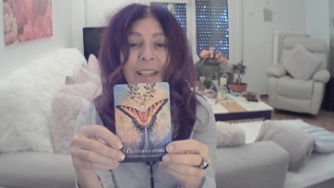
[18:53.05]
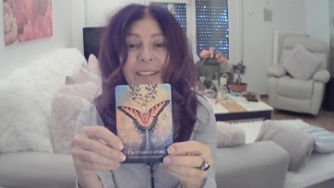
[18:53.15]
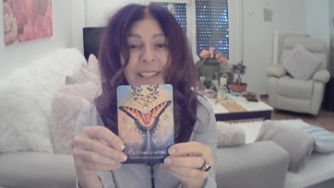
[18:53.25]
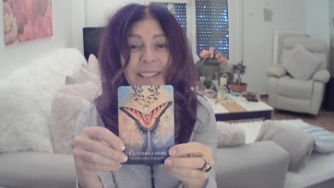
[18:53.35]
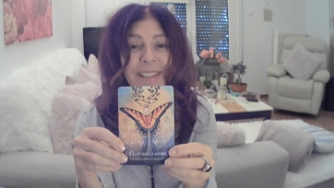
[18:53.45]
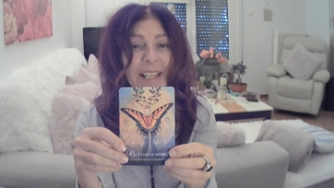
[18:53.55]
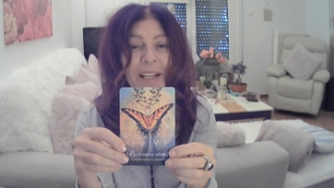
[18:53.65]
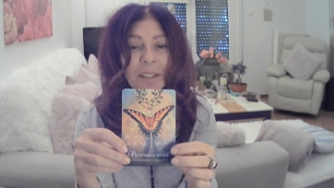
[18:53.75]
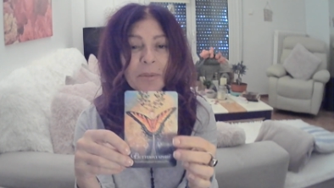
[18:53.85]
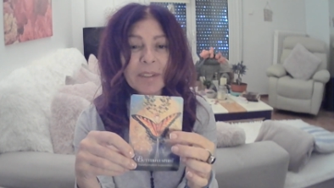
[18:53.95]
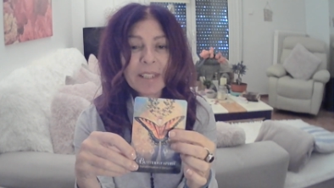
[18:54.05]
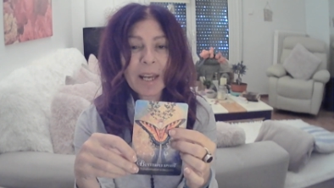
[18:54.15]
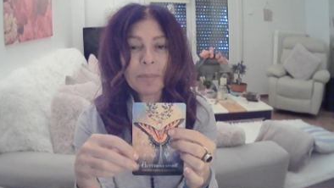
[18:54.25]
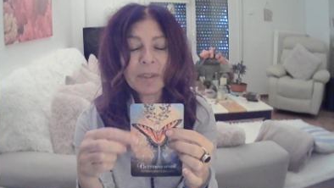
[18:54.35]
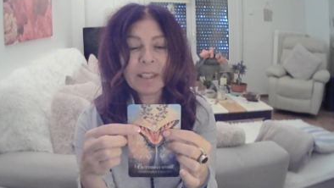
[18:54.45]
And that's exactly what's
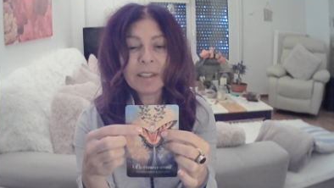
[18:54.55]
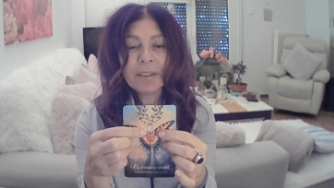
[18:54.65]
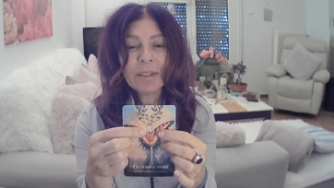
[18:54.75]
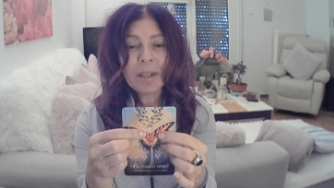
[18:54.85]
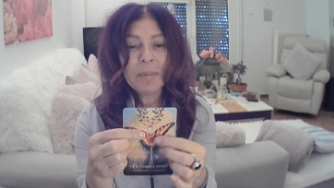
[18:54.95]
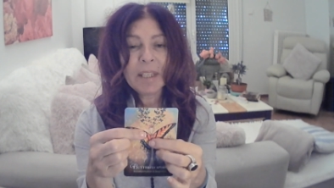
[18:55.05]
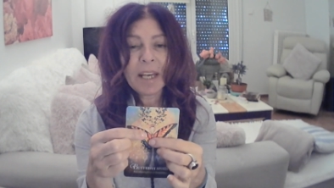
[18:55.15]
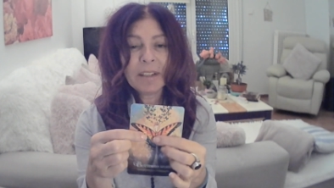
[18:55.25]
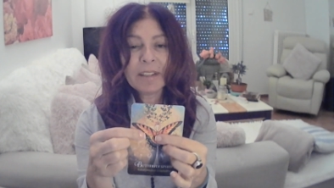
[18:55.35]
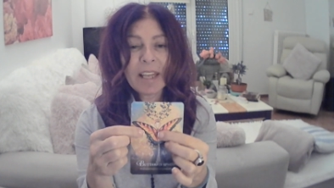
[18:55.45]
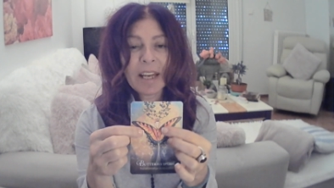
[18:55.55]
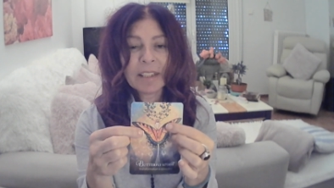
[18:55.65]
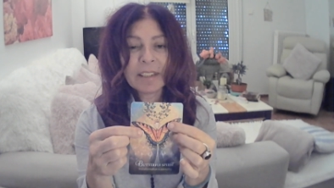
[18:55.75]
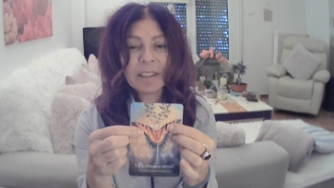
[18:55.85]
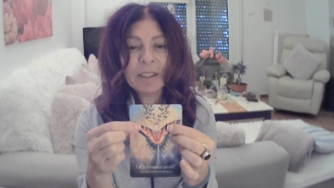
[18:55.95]
happening. You're coming out of
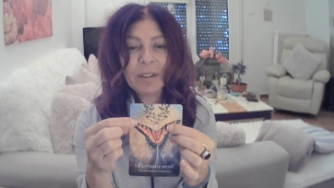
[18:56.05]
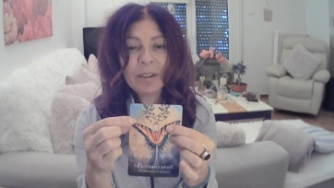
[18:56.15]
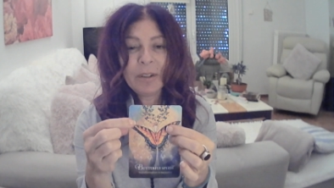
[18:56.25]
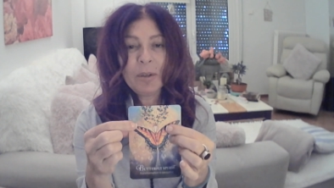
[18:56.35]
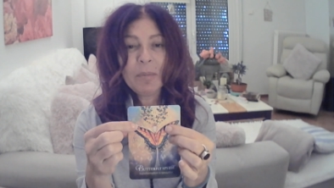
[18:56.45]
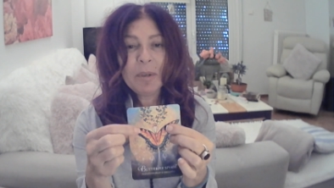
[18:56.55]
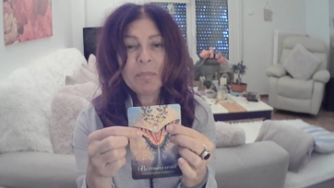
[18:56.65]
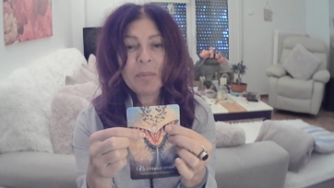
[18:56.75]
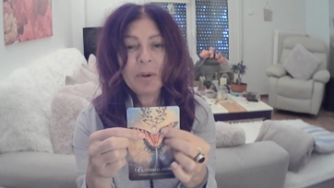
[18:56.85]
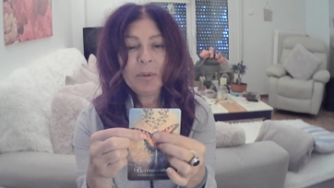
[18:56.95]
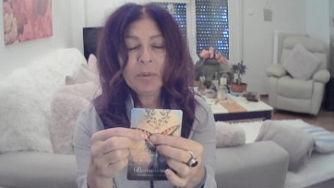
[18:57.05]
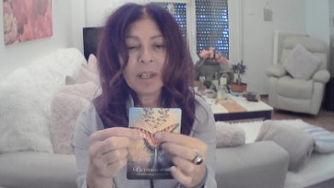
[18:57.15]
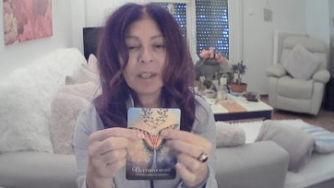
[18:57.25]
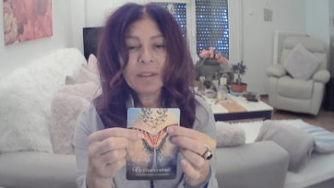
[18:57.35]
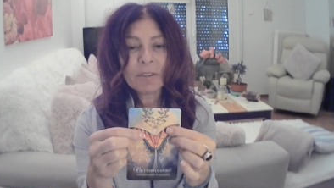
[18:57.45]
that hermit mode
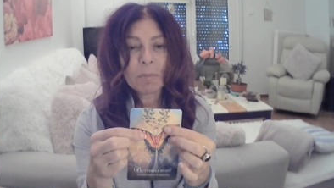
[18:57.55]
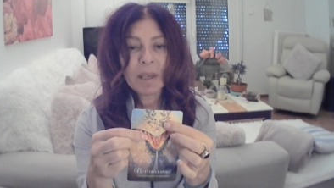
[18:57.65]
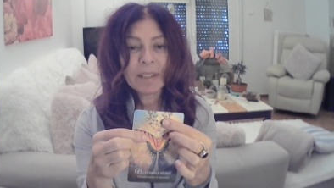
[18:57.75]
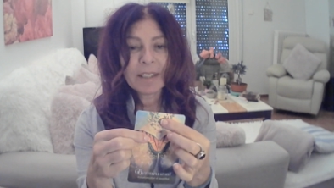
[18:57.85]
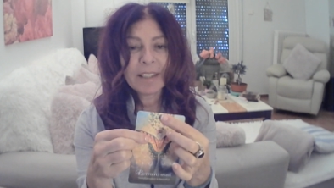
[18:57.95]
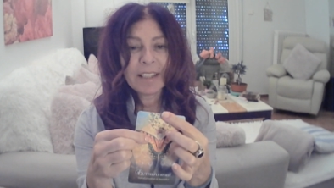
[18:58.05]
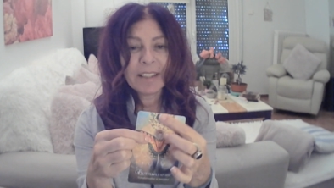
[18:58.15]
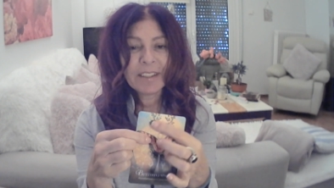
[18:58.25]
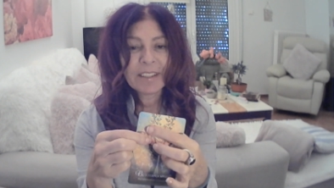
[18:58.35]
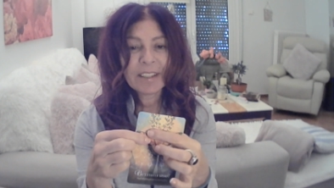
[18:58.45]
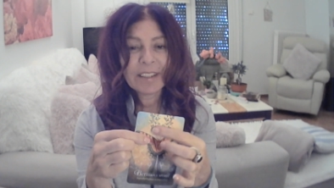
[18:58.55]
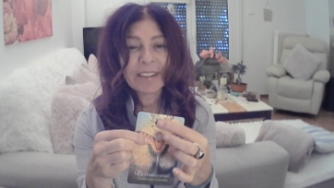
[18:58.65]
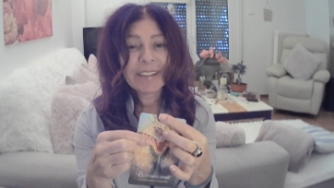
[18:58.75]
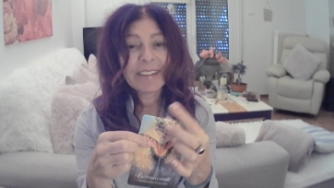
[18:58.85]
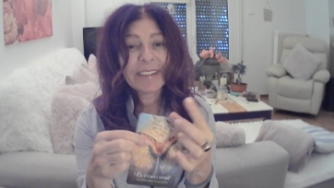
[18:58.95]
kind of space, and then look,
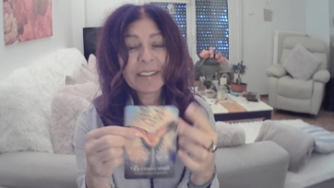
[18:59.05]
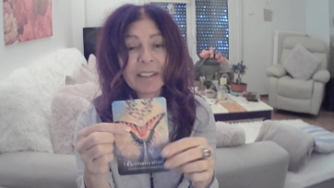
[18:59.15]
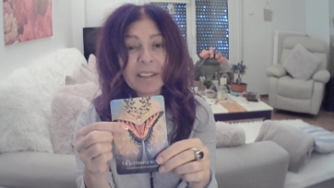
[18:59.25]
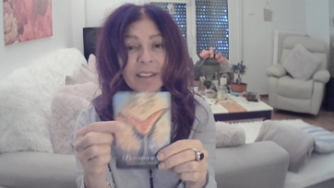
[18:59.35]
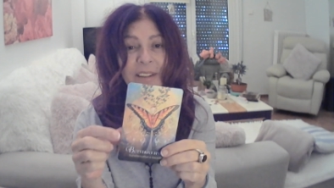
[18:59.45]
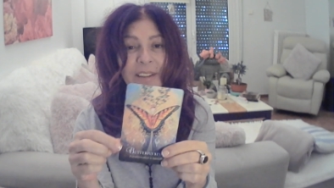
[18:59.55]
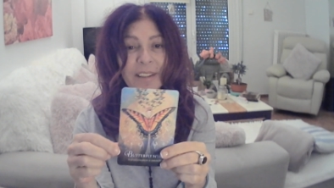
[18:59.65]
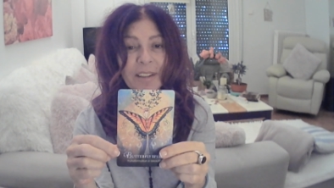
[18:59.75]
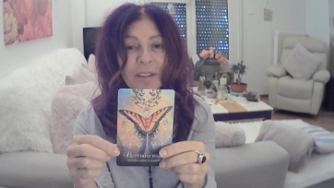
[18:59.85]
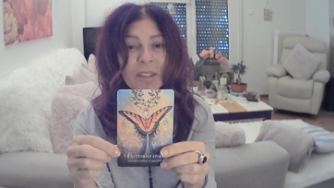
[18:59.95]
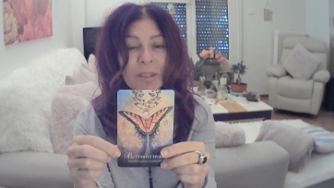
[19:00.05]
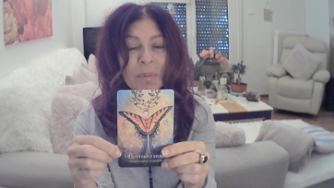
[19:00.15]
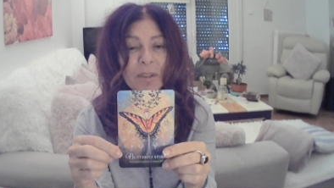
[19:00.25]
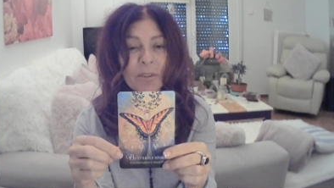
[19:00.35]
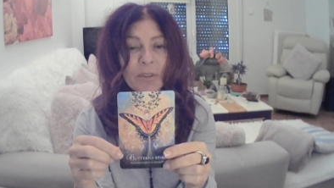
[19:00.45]
all these
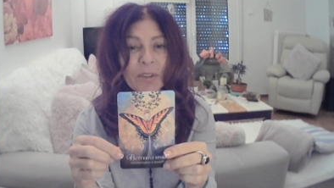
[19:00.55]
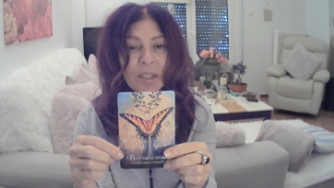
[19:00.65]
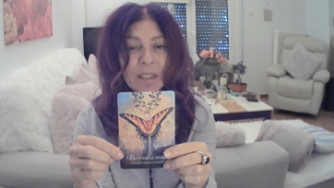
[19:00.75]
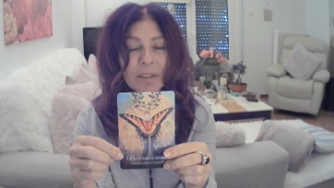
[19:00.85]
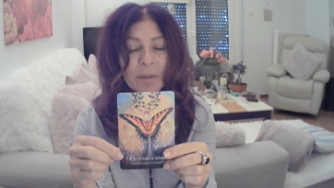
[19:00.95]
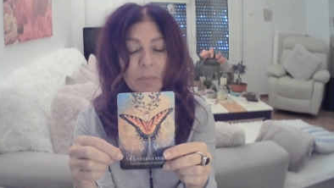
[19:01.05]
beautiful things